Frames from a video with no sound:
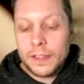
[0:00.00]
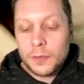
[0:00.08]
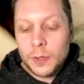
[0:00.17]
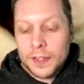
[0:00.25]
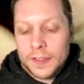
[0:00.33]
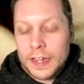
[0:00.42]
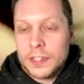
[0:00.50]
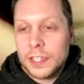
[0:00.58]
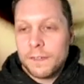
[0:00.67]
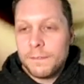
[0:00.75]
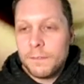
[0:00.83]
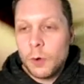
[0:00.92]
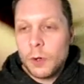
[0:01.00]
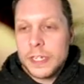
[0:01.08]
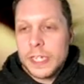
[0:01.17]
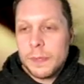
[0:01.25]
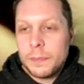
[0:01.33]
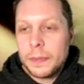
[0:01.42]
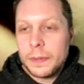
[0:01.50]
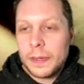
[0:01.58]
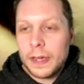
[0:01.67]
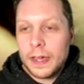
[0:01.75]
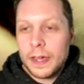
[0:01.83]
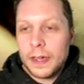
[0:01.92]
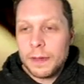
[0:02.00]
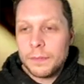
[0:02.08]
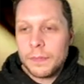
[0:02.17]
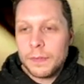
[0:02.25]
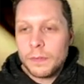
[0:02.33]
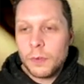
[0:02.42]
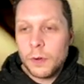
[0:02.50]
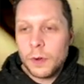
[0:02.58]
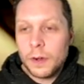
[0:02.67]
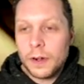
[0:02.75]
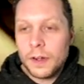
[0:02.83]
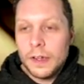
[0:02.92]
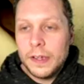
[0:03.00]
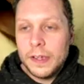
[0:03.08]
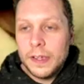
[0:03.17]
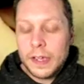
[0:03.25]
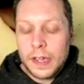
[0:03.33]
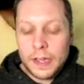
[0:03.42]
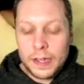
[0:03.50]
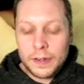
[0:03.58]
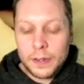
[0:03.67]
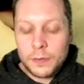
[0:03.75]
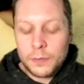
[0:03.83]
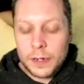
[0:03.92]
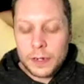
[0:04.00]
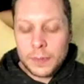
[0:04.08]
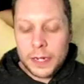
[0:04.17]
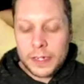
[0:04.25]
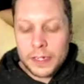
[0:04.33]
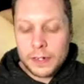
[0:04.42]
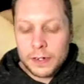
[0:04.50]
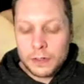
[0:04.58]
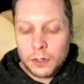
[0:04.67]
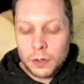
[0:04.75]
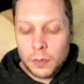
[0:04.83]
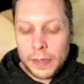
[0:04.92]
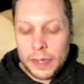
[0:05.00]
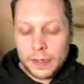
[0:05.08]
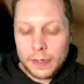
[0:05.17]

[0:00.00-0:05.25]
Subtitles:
one is actually 4 deep for another friend of mine here, local meta,